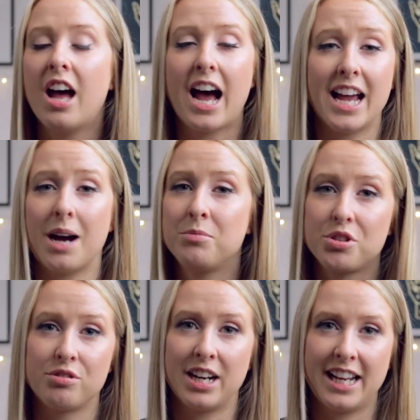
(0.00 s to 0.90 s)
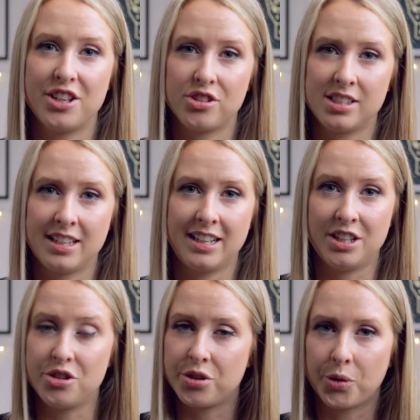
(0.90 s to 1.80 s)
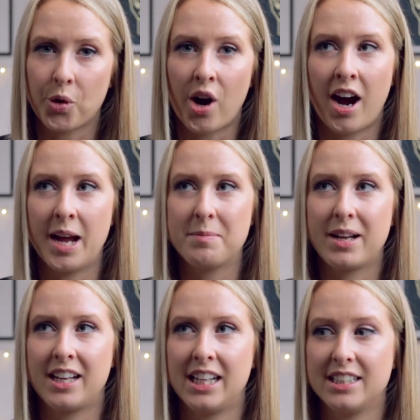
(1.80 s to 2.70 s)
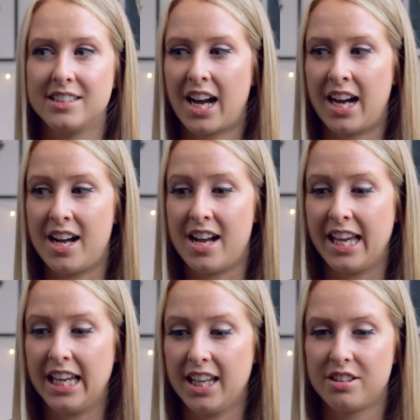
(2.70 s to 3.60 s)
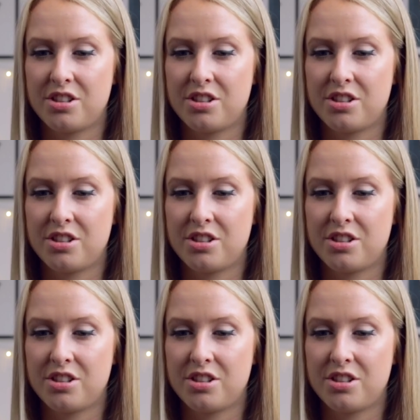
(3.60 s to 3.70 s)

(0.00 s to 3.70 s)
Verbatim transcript: I am just really interested in true crime and I